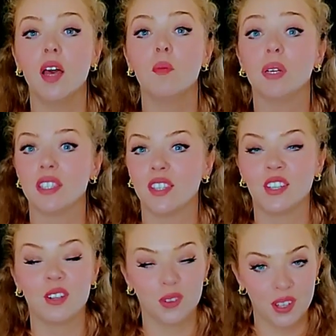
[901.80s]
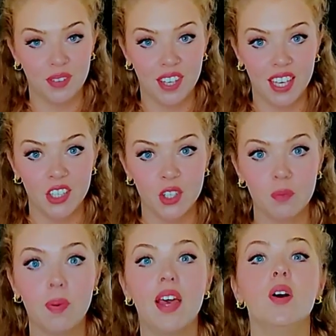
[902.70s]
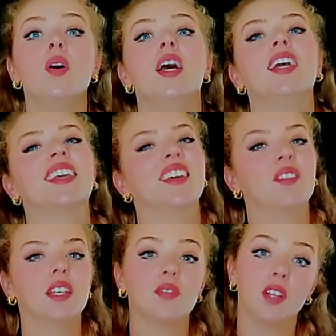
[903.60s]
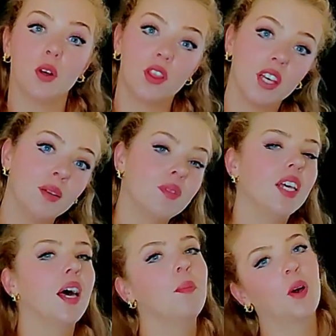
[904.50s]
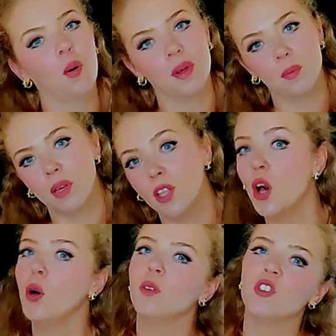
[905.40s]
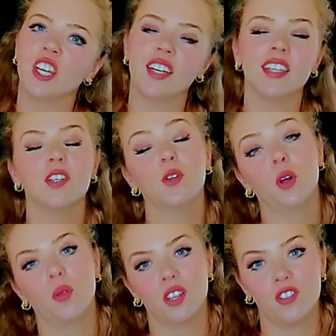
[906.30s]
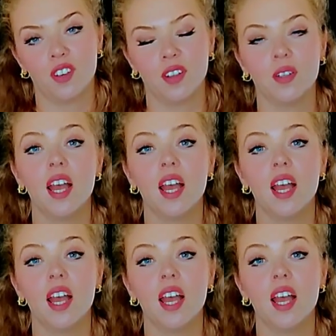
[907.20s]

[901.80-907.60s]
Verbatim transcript: press on the notification bell, give this video a thumbs up, comment below, share it, you know the drill.